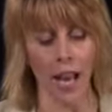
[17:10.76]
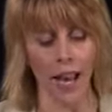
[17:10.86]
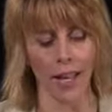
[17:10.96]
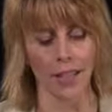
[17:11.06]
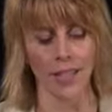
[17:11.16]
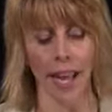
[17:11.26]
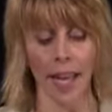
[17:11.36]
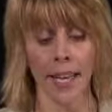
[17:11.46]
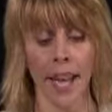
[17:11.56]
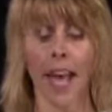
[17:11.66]
as
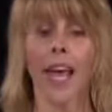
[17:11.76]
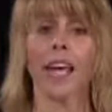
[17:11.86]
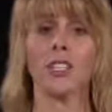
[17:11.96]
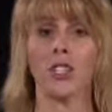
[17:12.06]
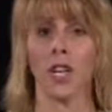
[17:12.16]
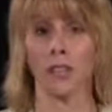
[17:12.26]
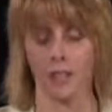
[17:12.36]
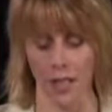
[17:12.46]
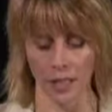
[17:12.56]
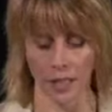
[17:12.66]
an agent,
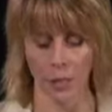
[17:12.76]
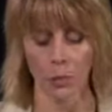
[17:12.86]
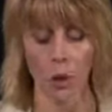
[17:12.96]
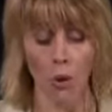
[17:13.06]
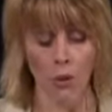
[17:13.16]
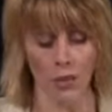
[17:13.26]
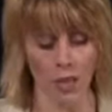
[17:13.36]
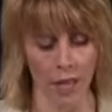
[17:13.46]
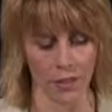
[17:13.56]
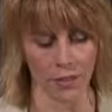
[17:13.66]
that's the broker
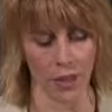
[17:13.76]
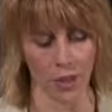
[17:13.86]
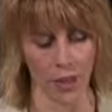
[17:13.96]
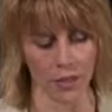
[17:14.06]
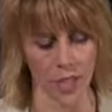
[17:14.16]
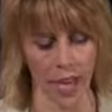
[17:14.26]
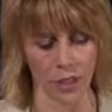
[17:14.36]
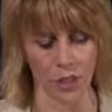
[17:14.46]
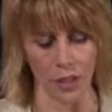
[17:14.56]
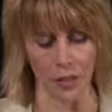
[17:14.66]
side of the
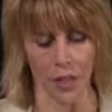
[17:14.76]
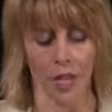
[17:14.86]
transaction,